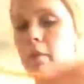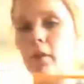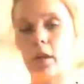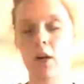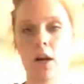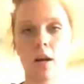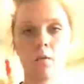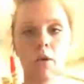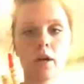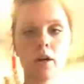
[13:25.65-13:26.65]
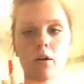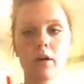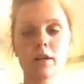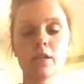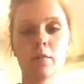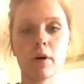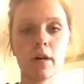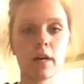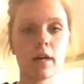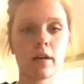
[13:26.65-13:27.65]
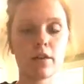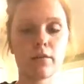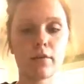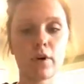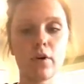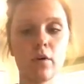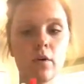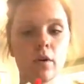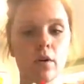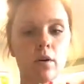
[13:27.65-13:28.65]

pipe cleaner, and we are going to put it through